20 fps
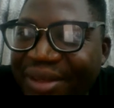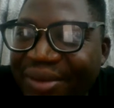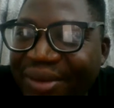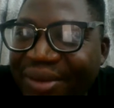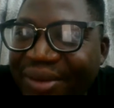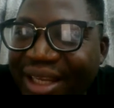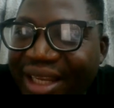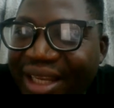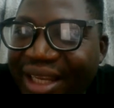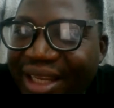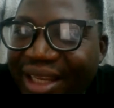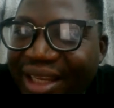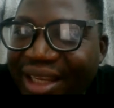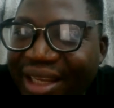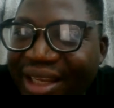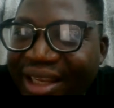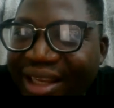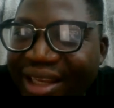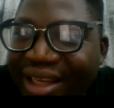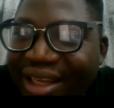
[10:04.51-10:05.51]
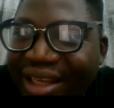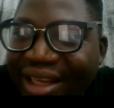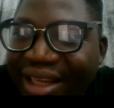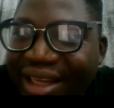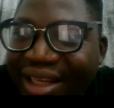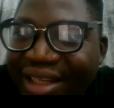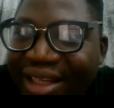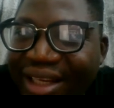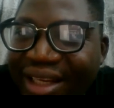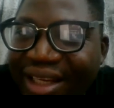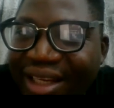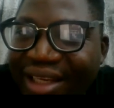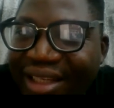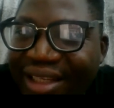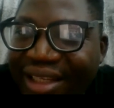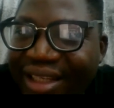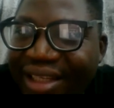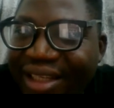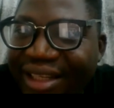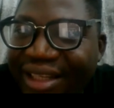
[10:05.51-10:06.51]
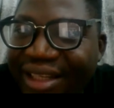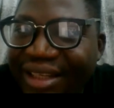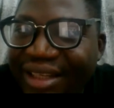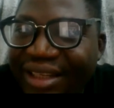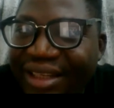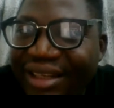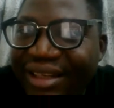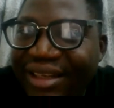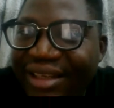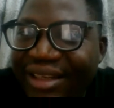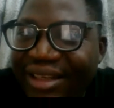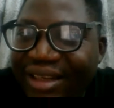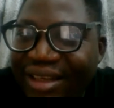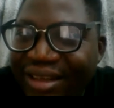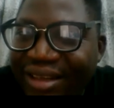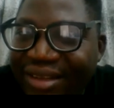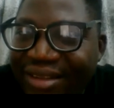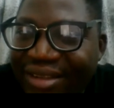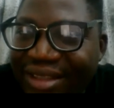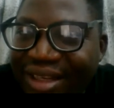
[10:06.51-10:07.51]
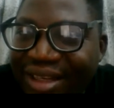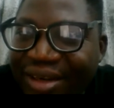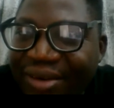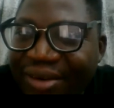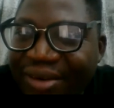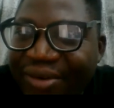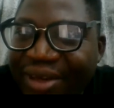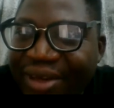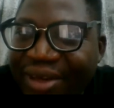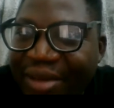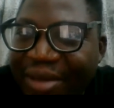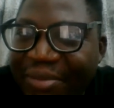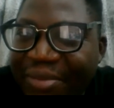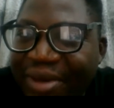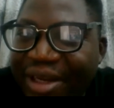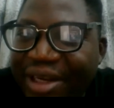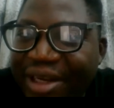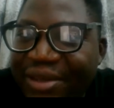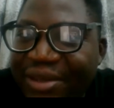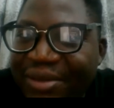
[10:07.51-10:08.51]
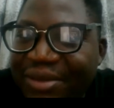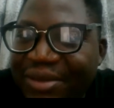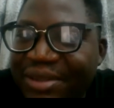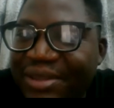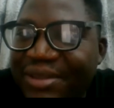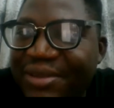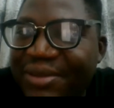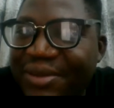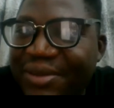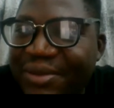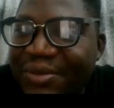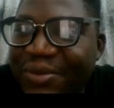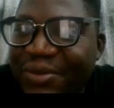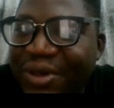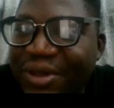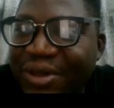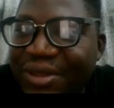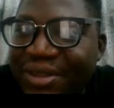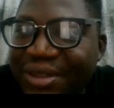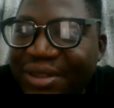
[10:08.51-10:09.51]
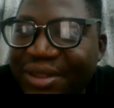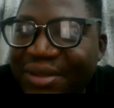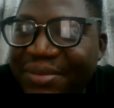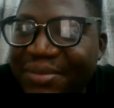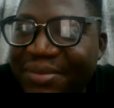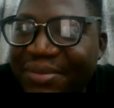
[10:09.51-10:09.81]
Okay, Adelani, Taro, Eban, and this is so awesome.